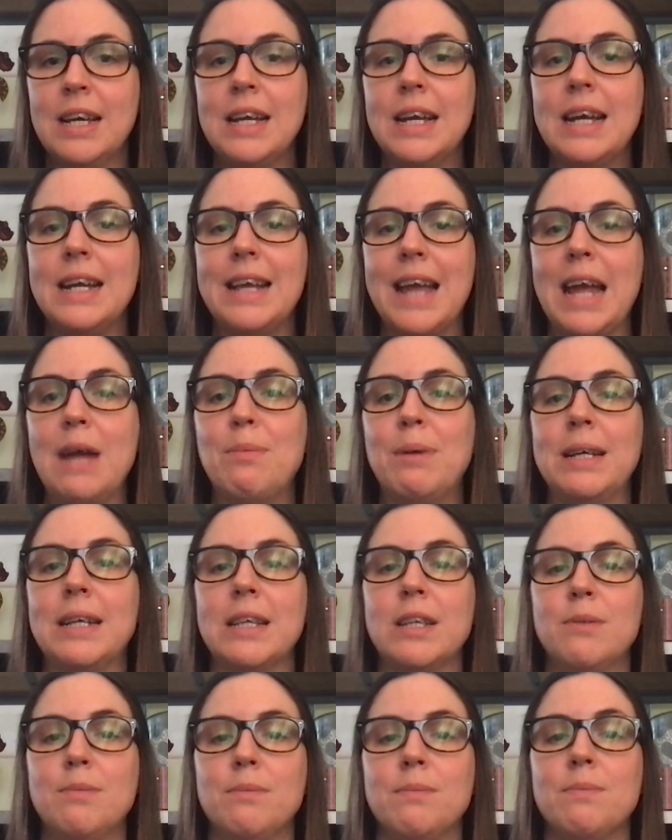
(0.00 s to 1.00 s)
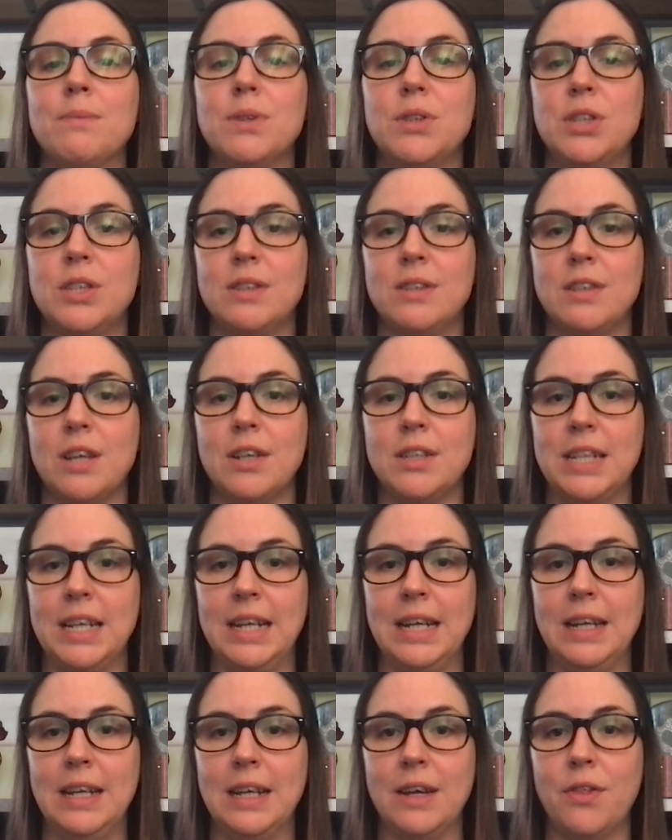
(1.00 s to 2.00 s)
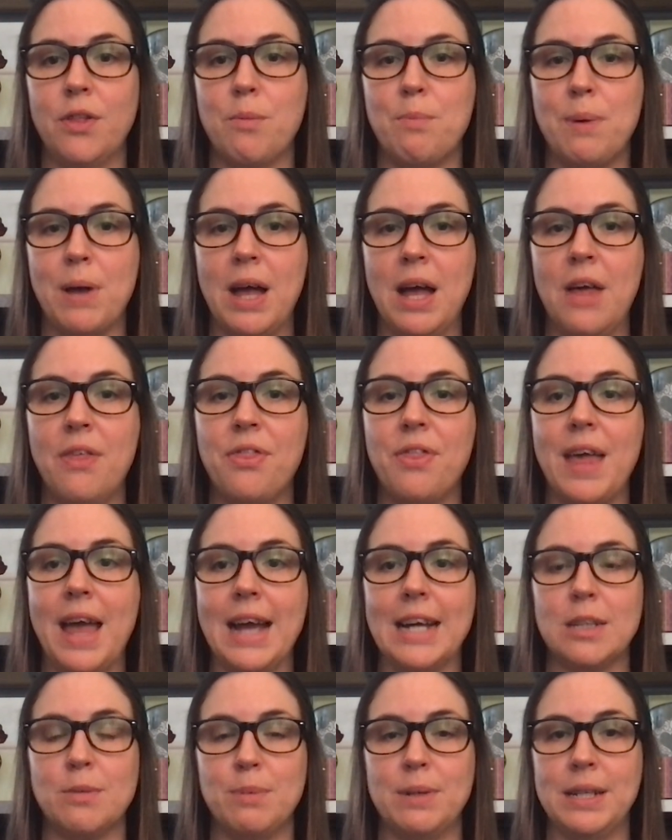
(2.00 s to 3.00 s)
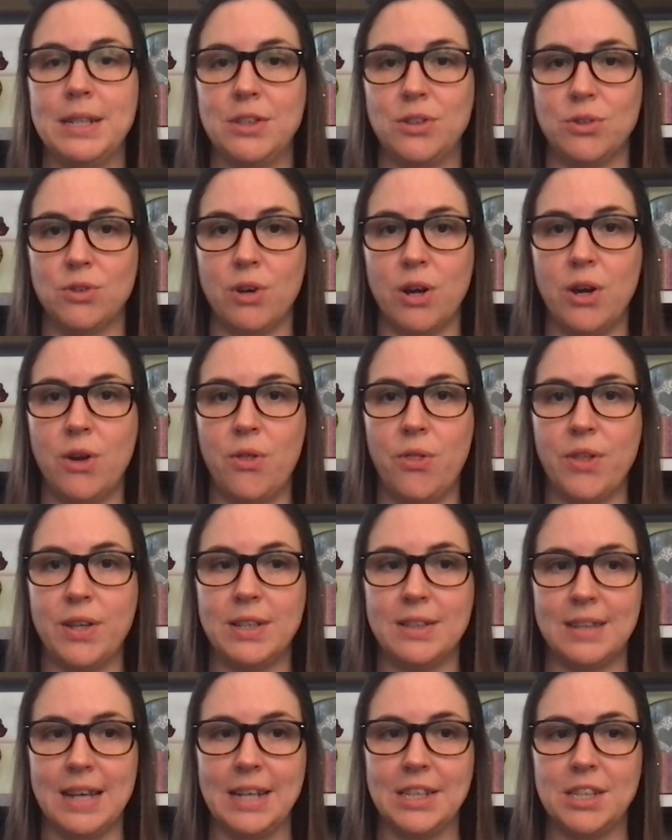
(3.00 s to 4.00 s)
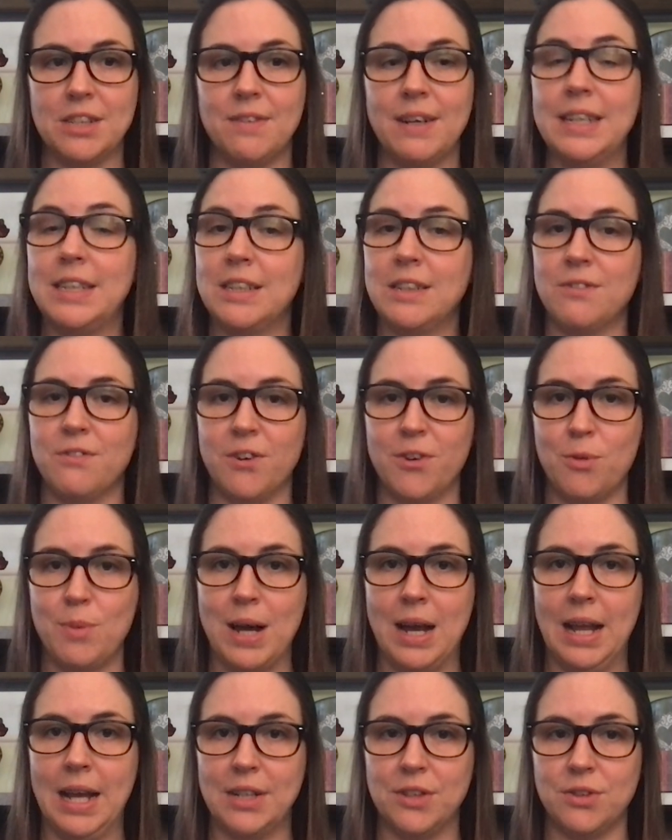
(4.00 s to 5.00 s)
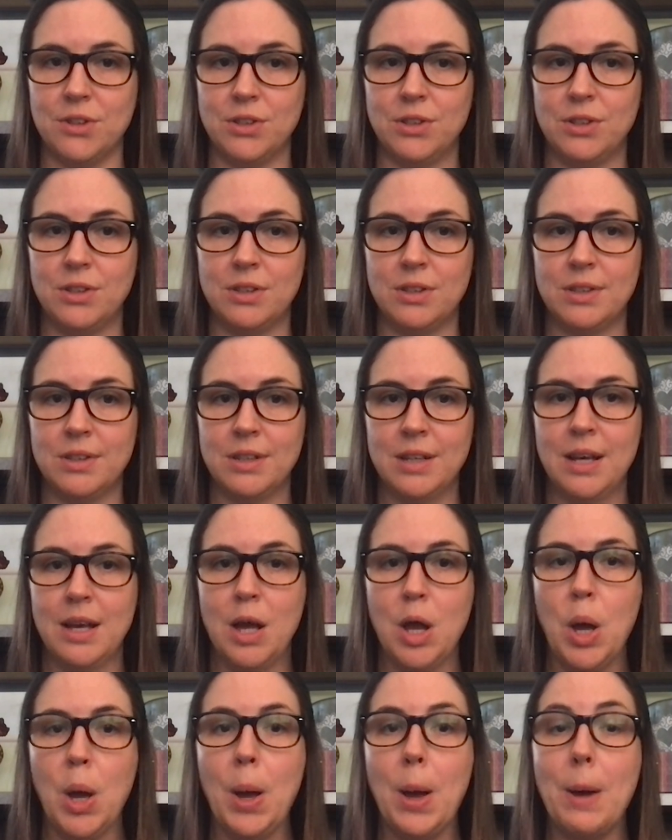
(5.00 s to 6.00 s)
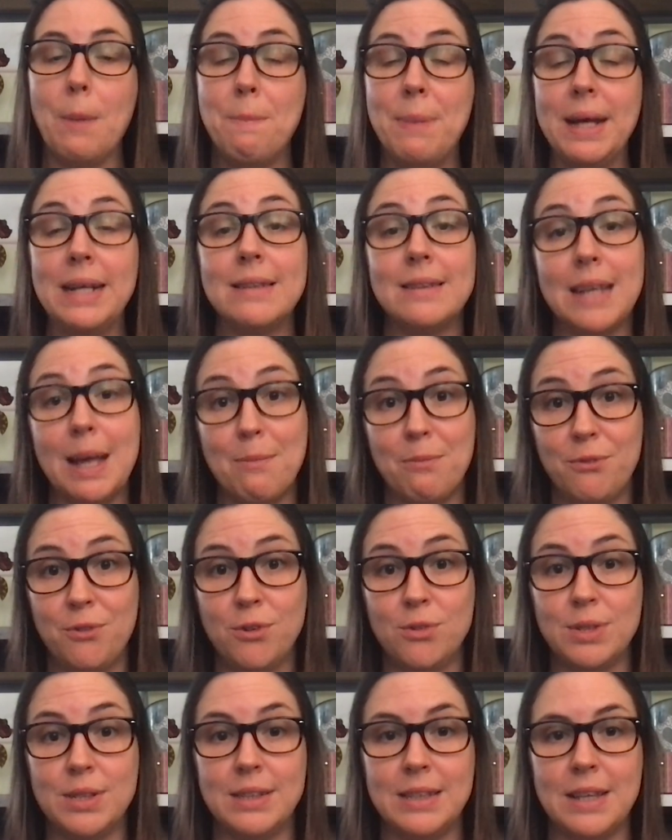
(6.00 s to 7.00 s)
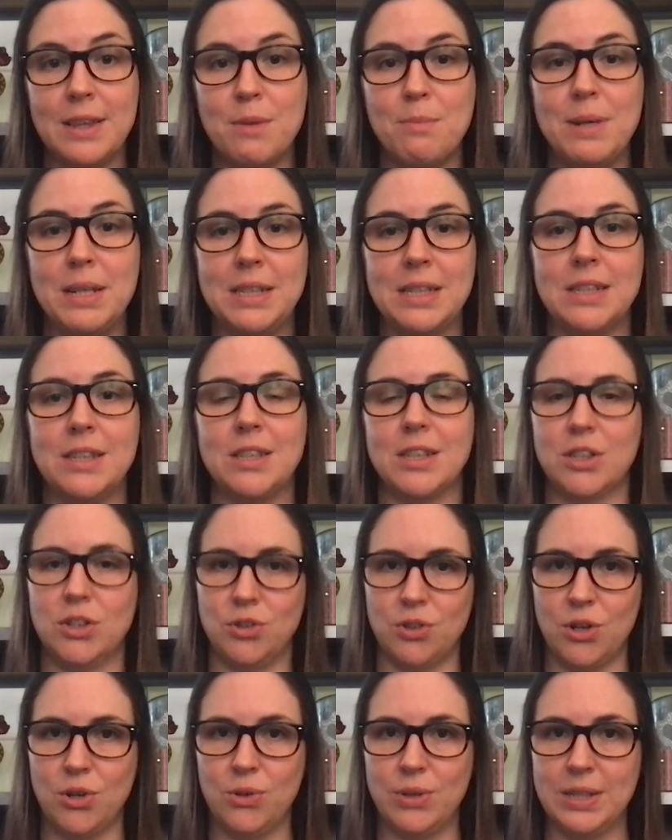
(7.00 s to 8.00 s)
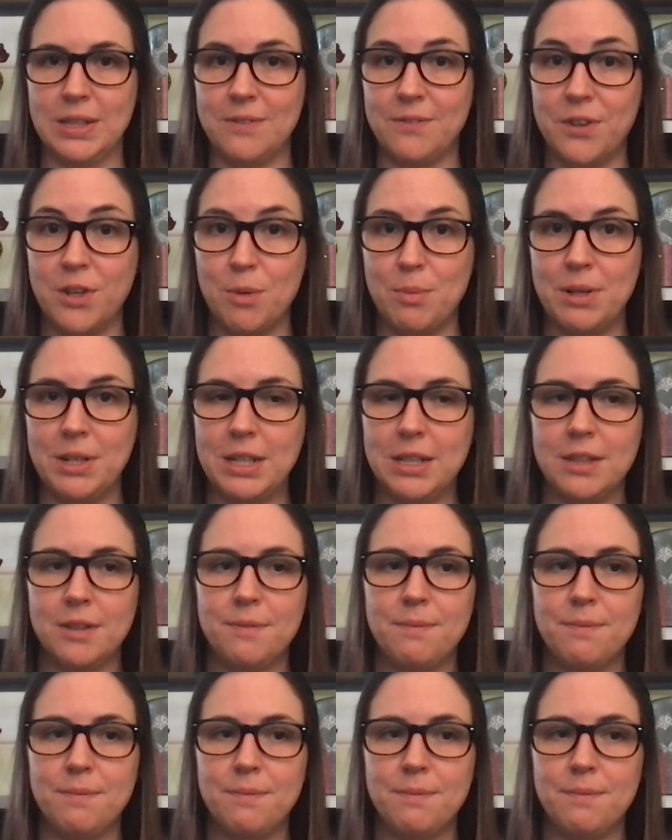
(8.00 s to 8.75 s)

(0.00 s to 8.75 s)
enabling them to study the birth, exponential growth, and saturation of runaway electrons. A big step forwards in the mission to control this phenomenon.